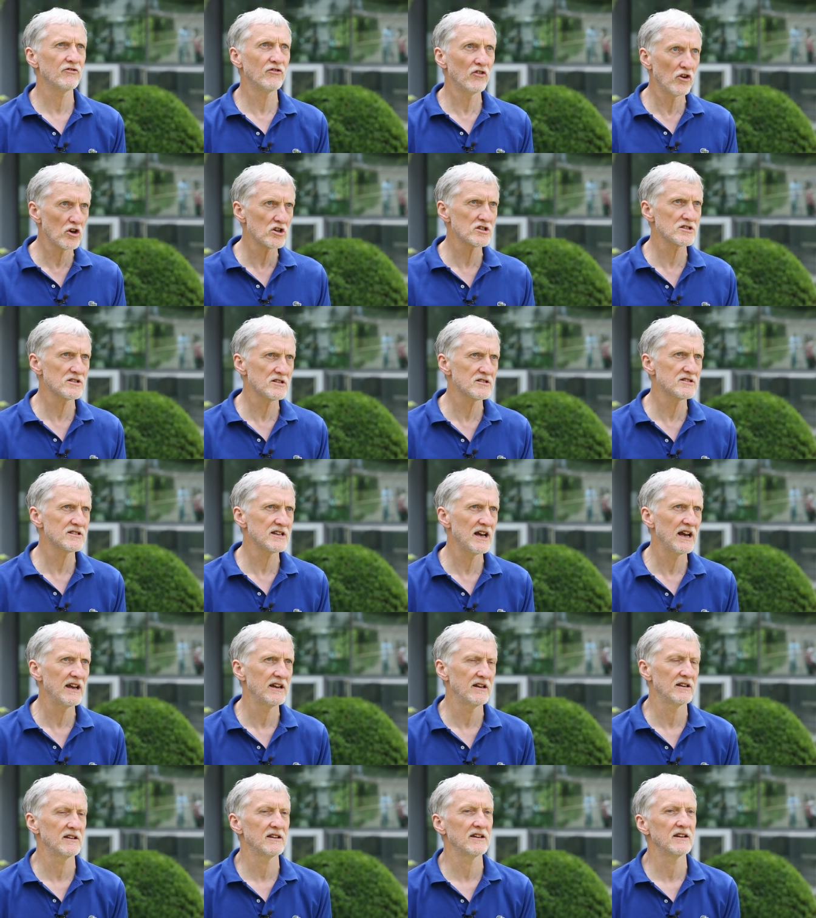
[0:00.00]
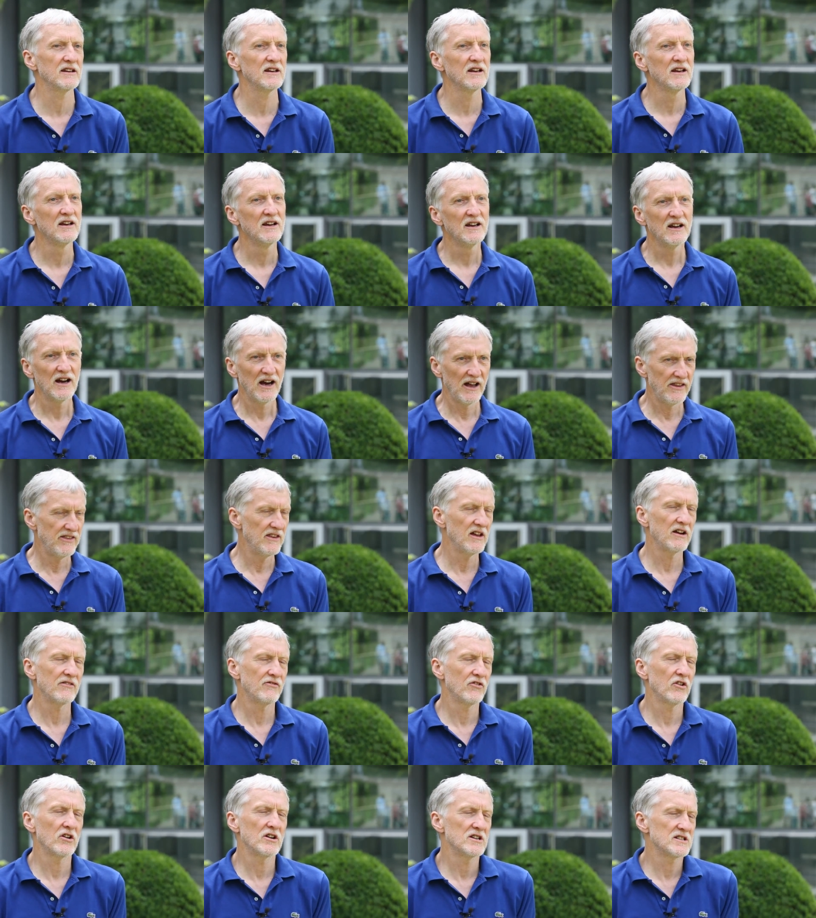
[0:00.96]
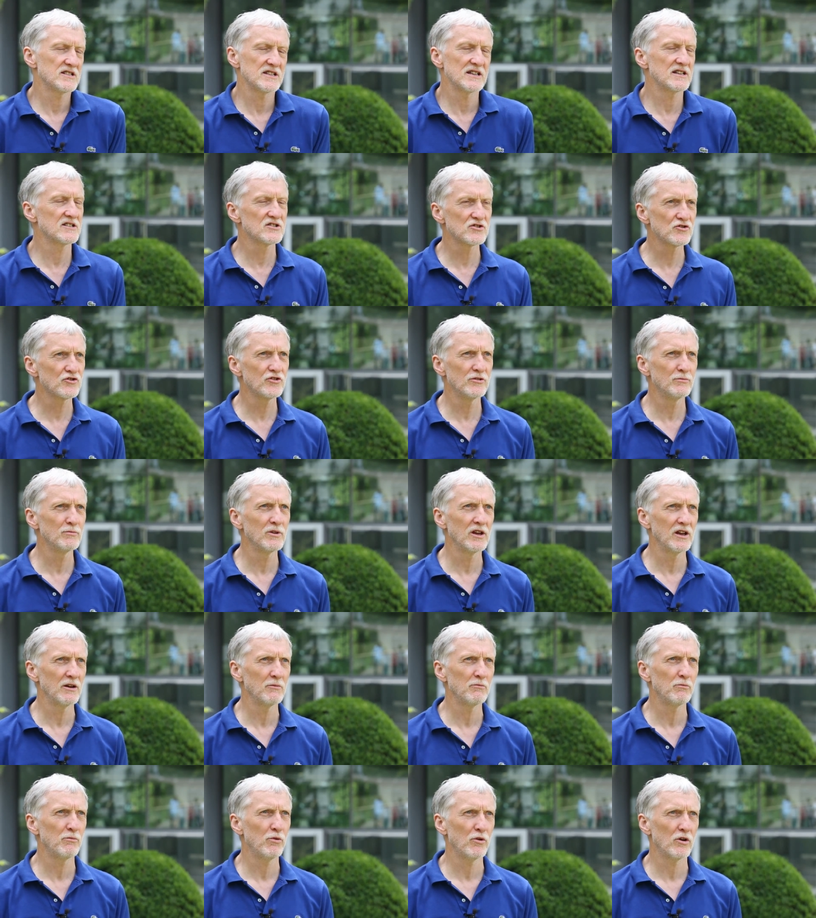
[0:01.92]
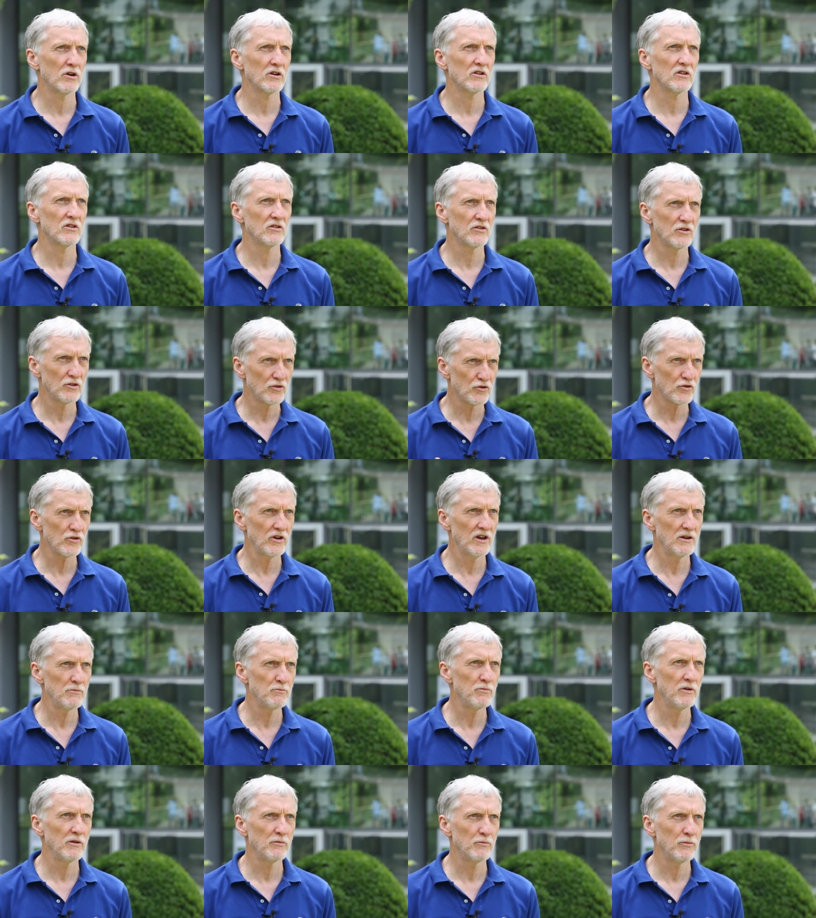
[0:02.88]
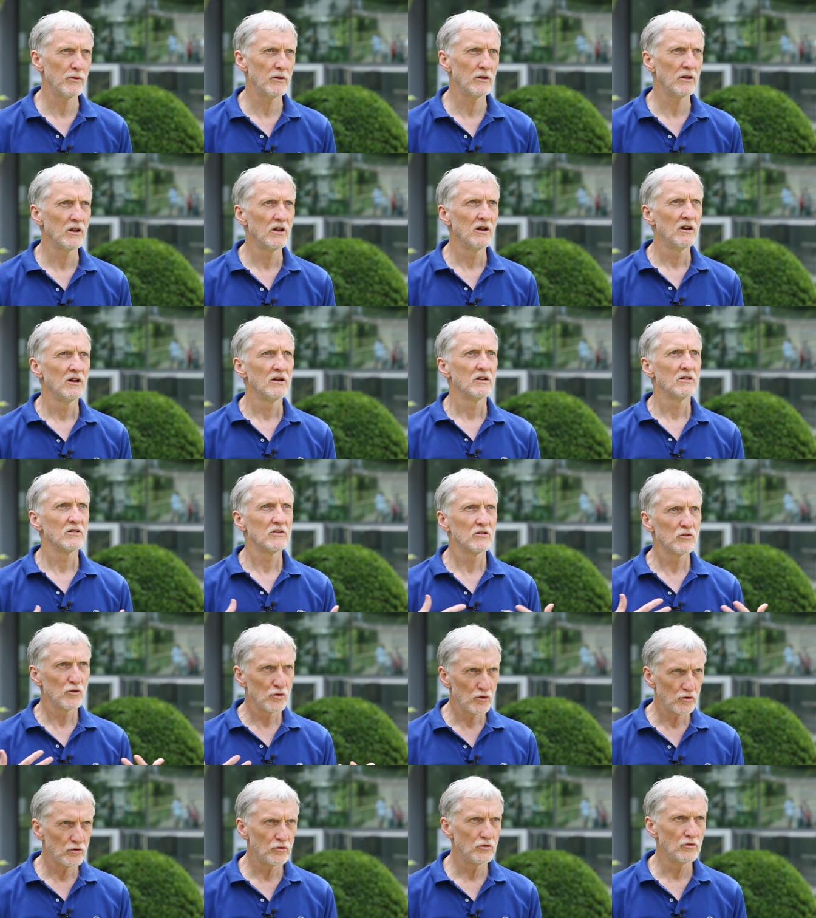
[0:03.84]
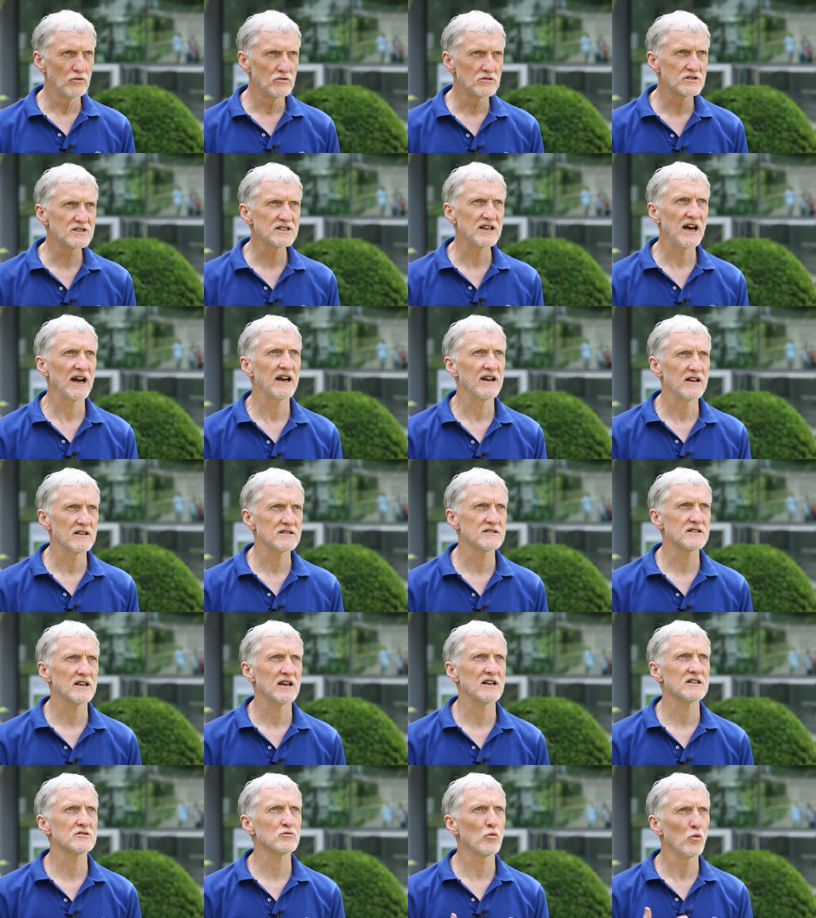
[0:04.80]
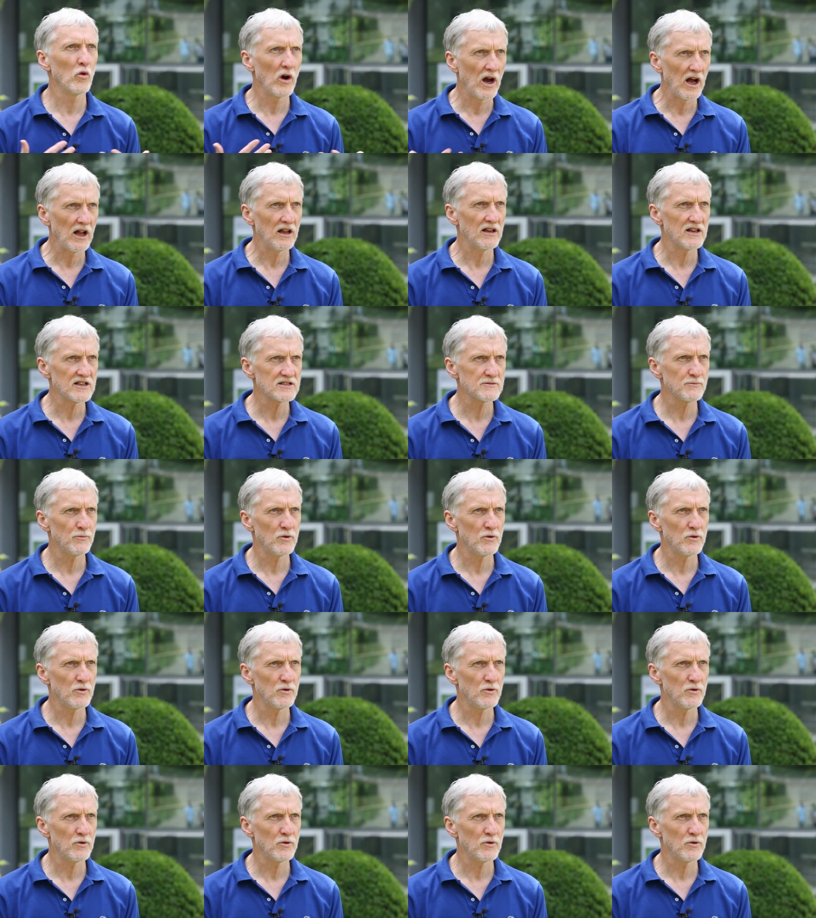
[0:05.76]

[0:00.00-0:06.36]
for society, and therefore it's extremely important to train people to do science as well as